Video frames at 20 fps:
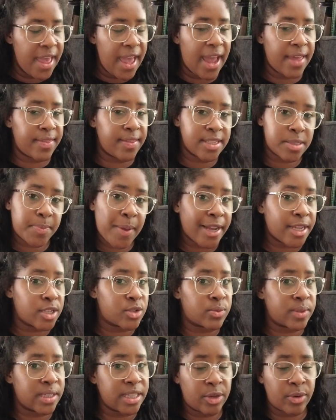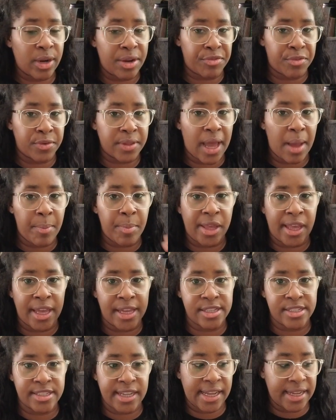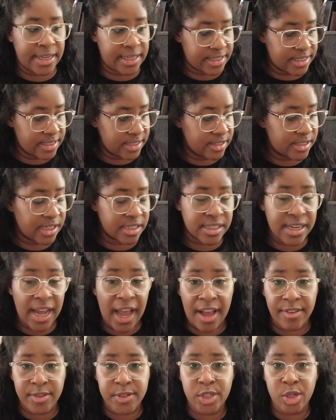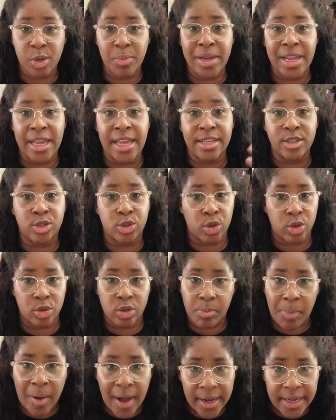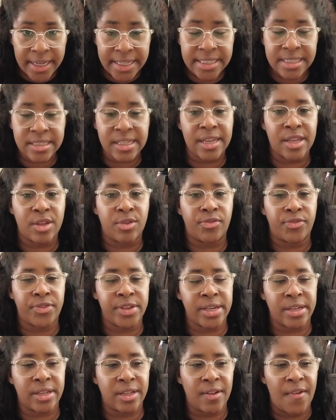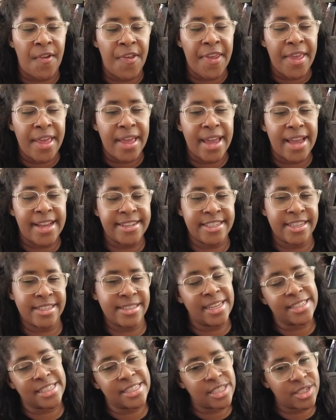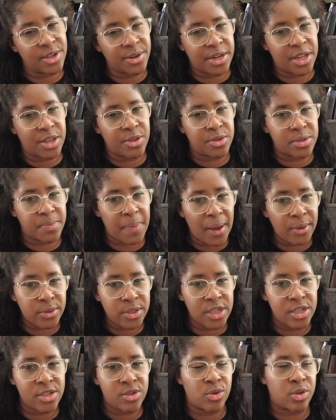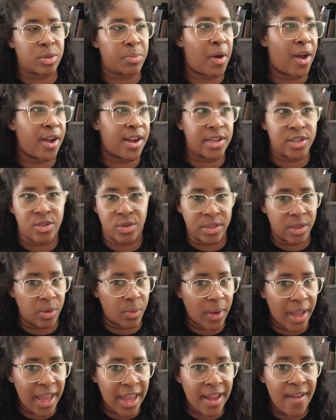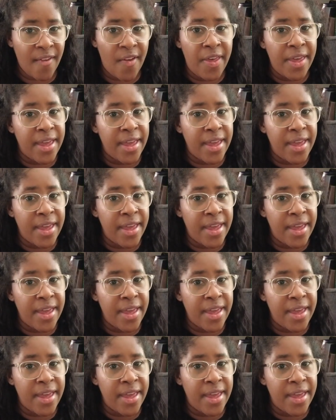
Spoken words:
And this bag is really great for that because it doesn't have so many internal pockets that you feel it's unnecessary to use pouches or the pockets are in the way.